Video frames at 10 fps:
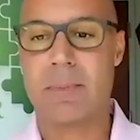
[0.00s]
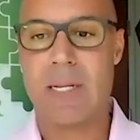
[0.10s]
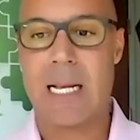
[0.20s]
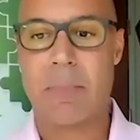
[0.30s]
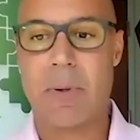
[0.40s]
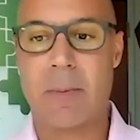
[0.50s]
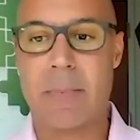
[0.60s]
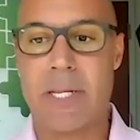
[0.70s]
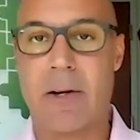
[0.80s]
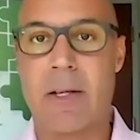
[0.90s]
hop on
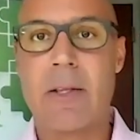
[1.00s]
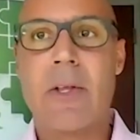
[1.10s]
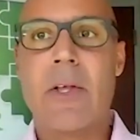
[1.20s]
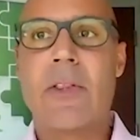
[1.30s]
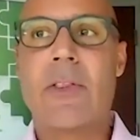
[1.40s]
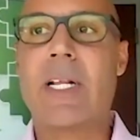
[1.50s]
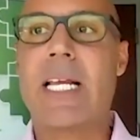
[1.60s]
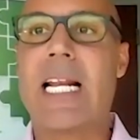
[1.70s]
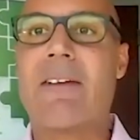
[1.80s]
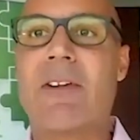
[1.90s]
them here
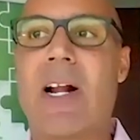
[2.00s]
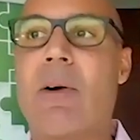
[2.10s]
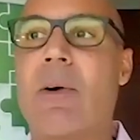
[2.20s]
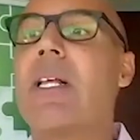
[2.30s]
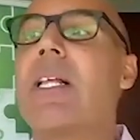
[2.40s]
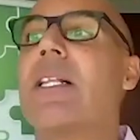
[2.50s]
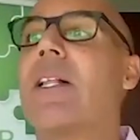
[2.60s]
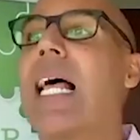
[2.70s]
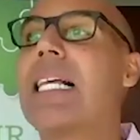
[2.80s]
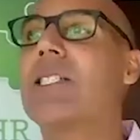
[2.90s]
38 after hour the
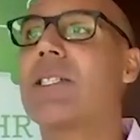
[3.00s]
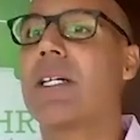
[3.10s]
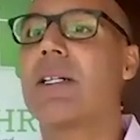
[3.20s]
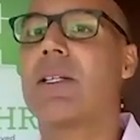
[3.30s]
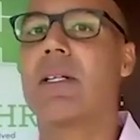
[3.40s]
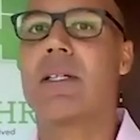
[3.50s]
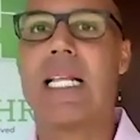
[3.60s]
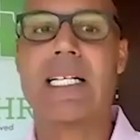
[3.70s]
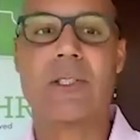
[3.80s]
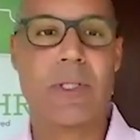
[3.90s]
last the, the
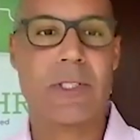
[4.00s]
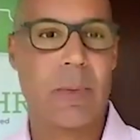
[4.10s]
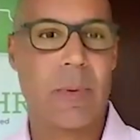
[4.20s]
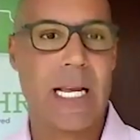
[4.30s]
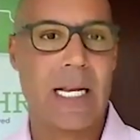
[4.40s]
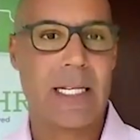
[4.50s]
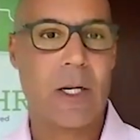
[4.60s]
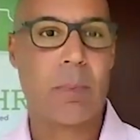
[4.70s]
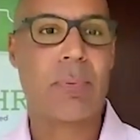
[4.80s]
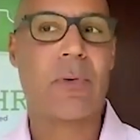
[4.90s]
last question that we got
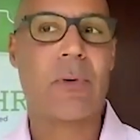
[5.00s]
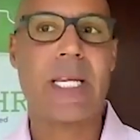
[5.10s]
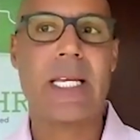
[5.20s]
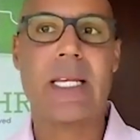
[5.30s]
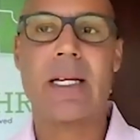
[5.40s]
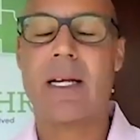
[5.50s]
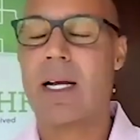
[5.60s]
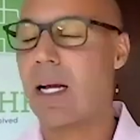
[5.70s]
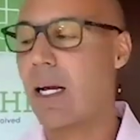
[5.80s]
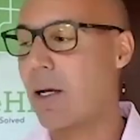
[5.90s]
kind of pre
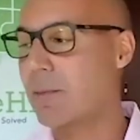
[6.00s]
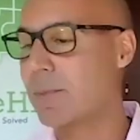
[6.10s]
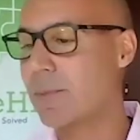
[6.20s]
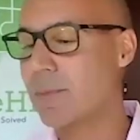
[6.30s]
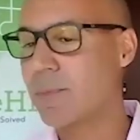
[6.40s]
um,